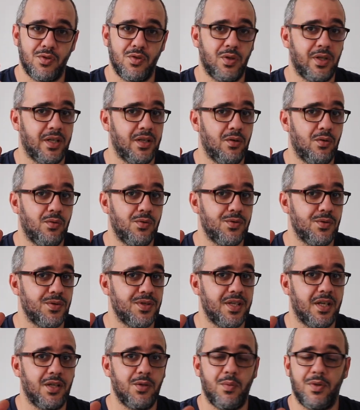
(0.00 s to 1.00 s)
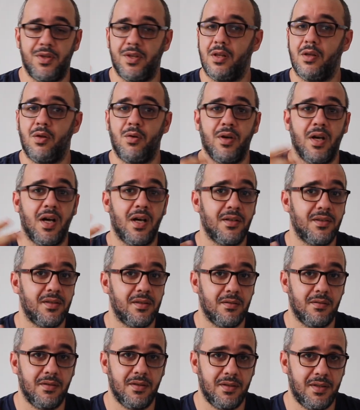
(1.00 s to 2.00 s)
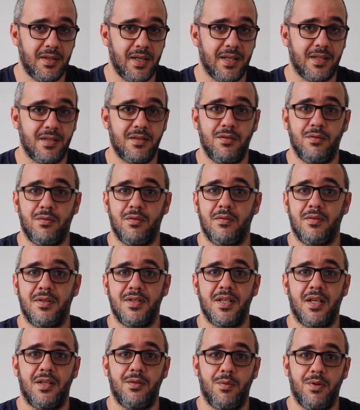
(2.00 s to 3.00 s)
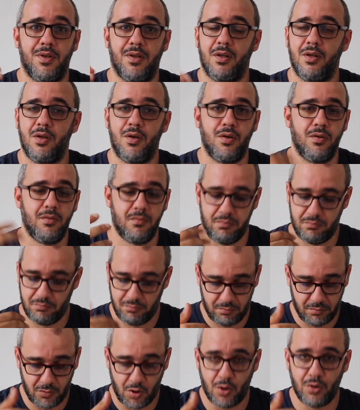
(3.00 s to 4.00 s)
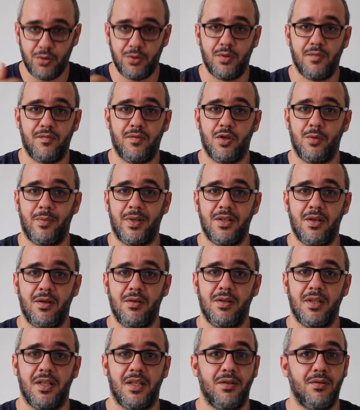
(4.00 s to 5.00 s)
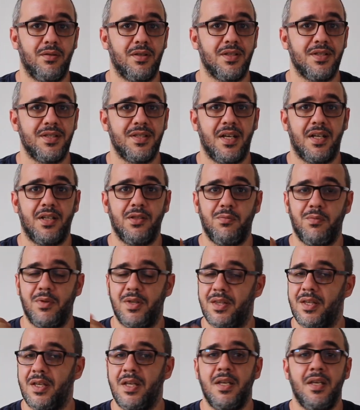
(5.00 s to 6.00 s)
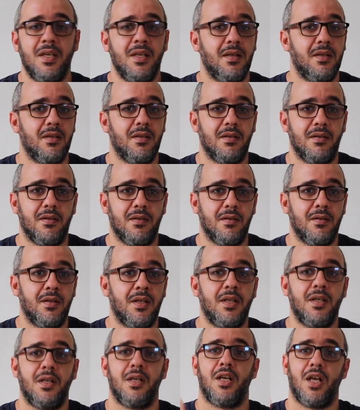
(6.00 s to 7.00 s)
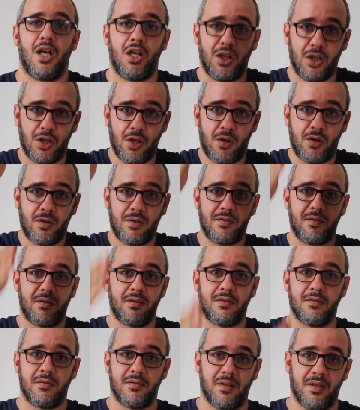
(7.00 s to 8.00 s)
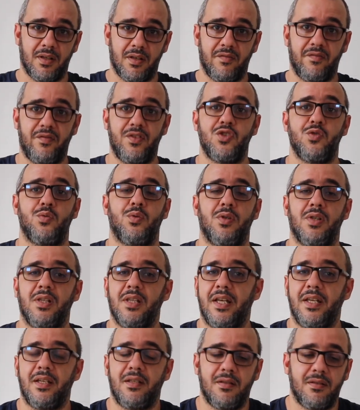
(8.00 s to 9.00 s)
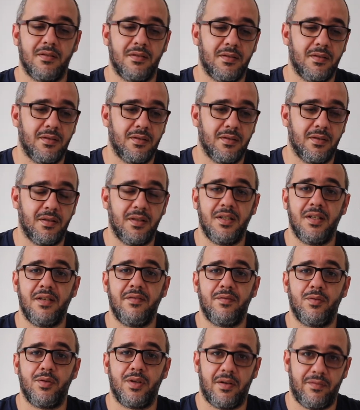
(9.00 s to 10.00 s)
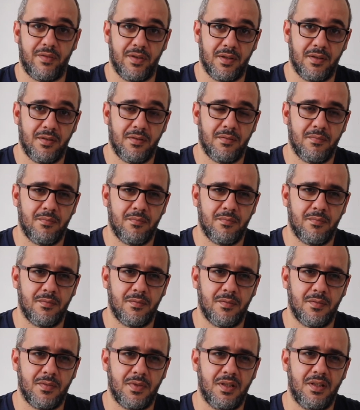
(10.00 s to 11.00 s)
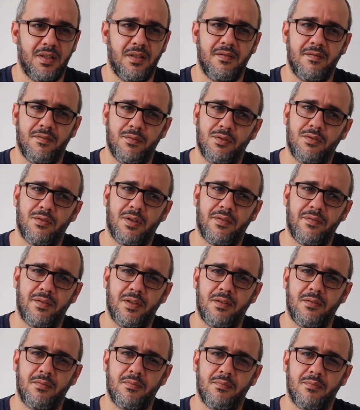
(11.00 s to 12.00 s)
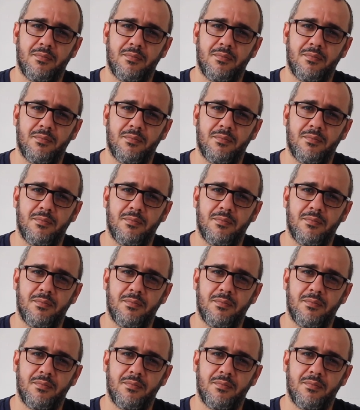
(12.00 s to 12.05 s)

You can also start with a long article in text. You can start with a long audio format only. You can start with a long visual like an infography. An infography?